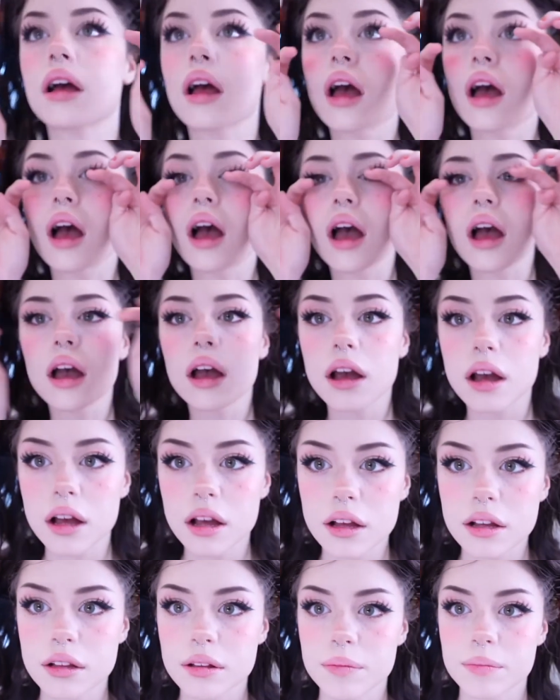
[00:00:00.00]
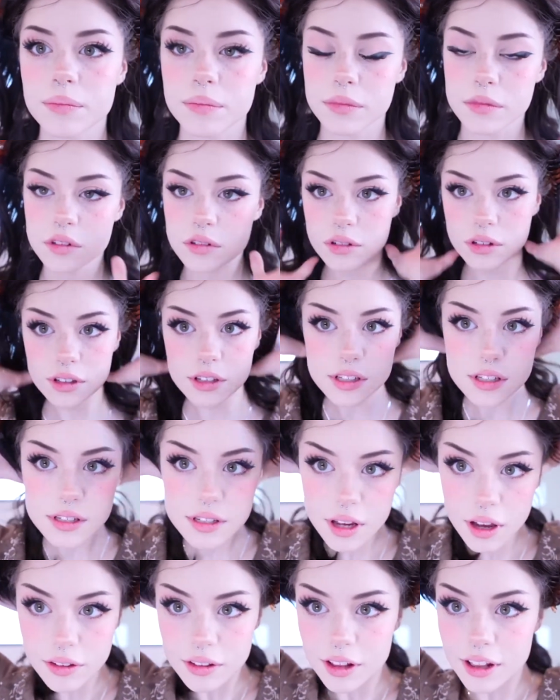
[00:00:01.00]
Okay. So this
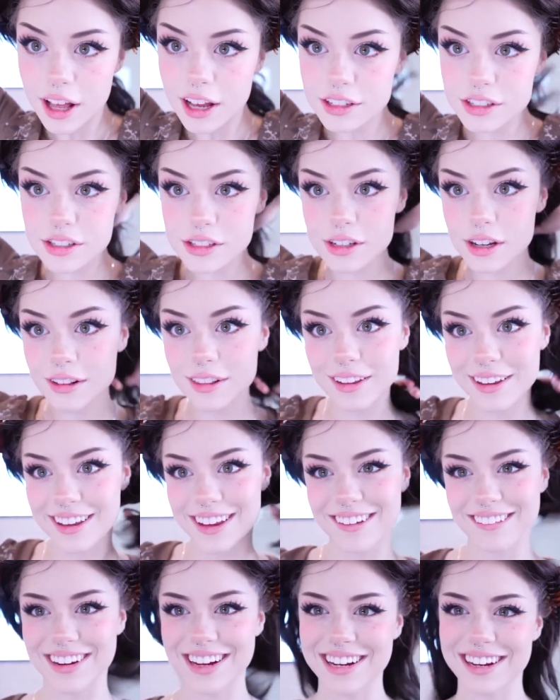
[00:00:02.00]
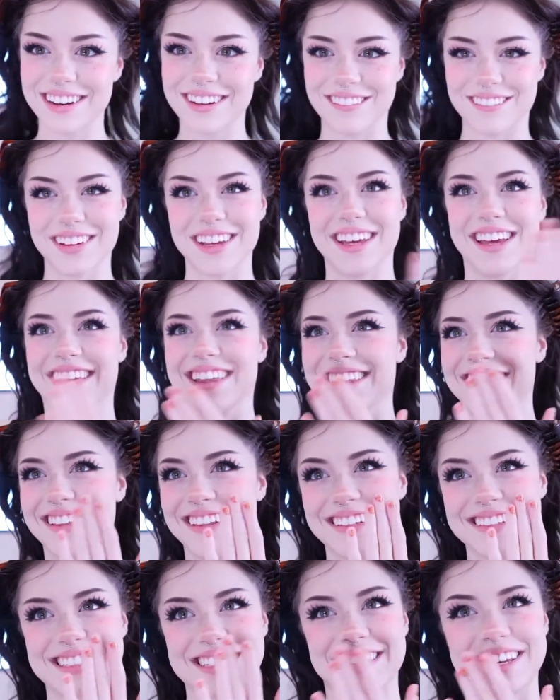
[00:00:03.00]
is how the lashes are looking right now. Oh my god, they
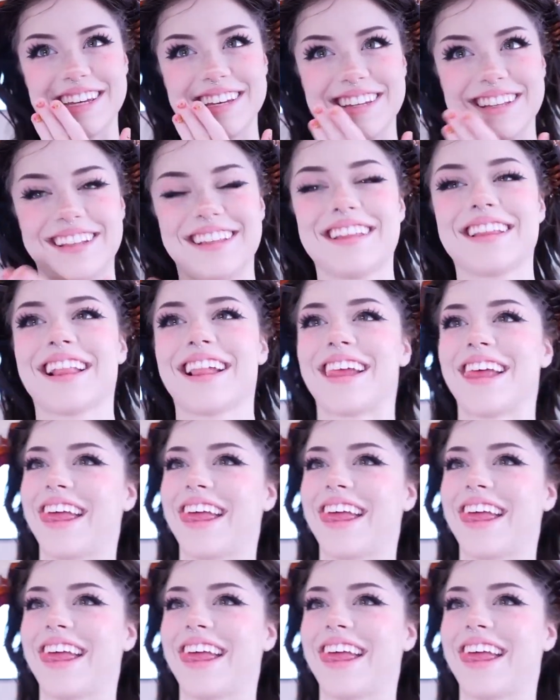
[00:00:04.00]
look so good.